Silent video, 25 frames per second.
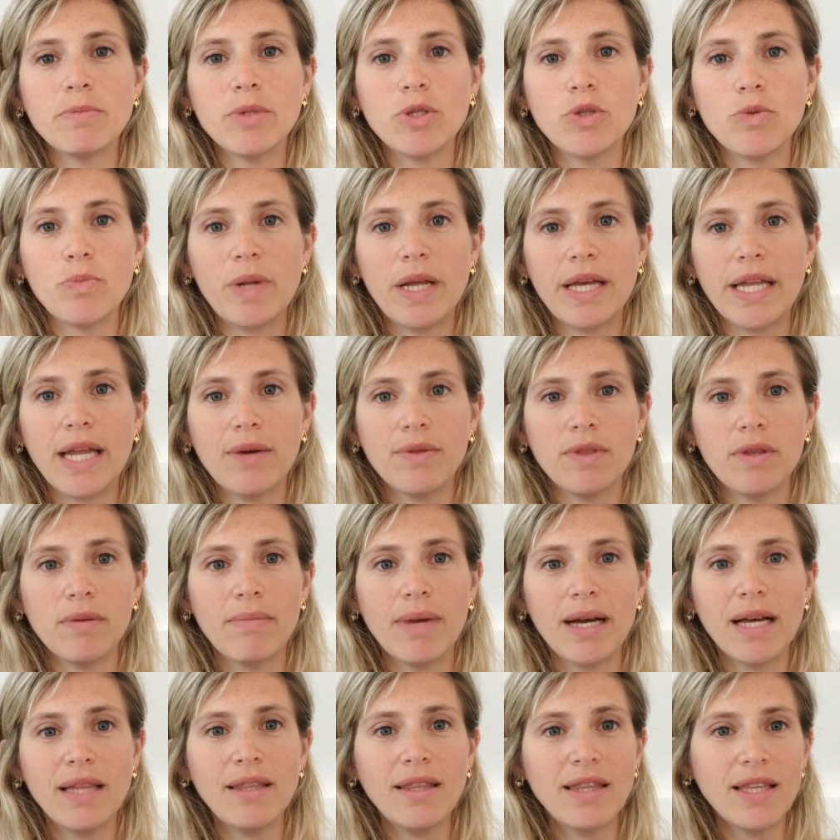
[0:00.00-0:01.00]
me to plan out the
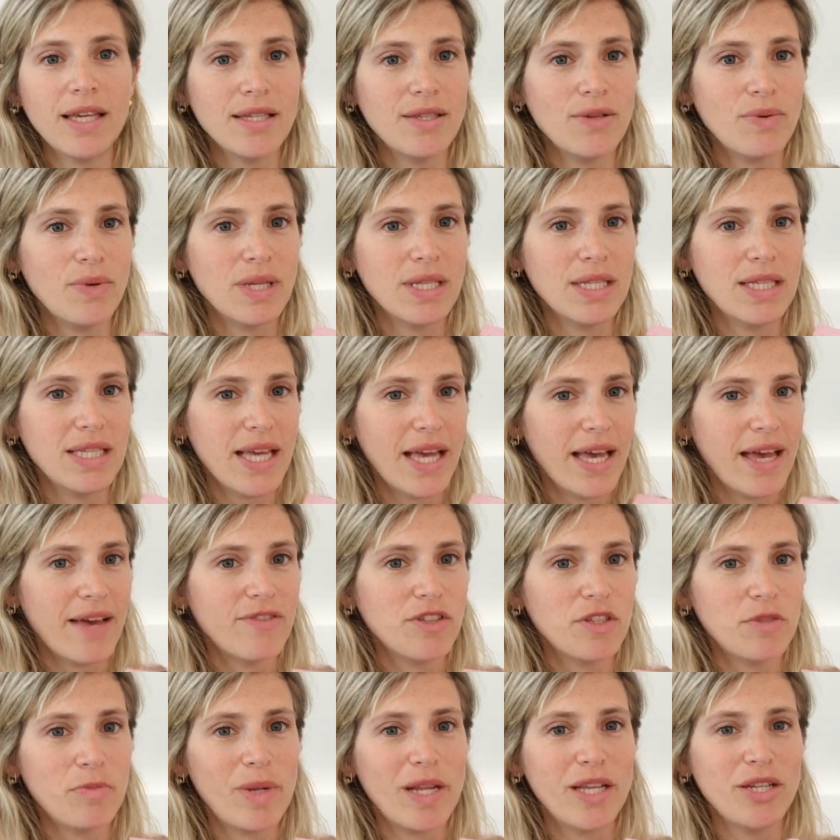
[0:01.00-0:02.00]
month. As you can see, I
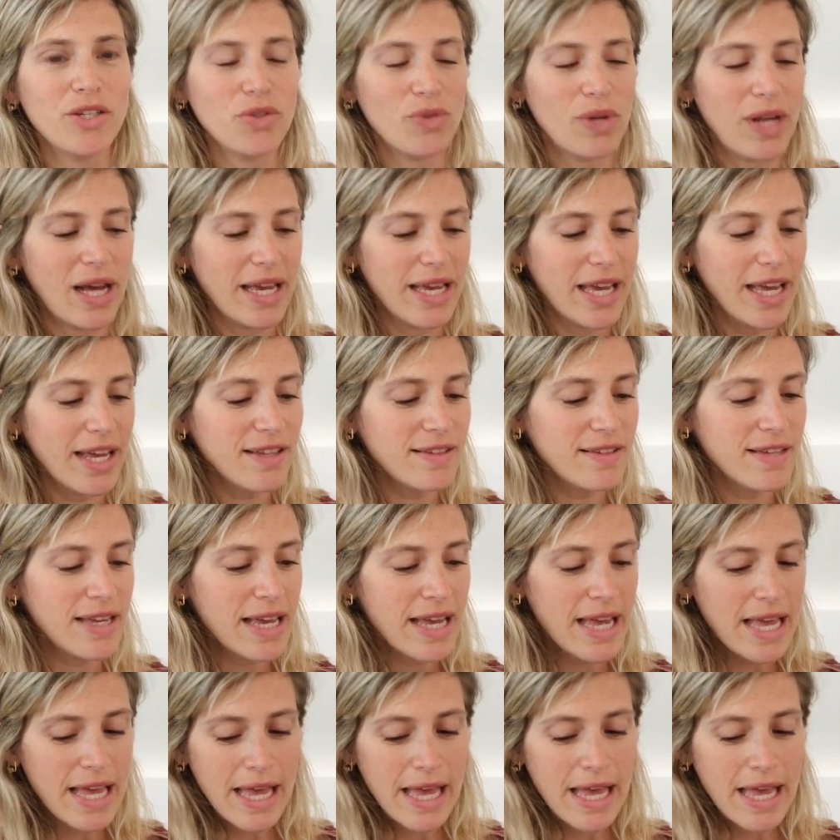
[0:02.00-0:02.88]
haven't planned July yet.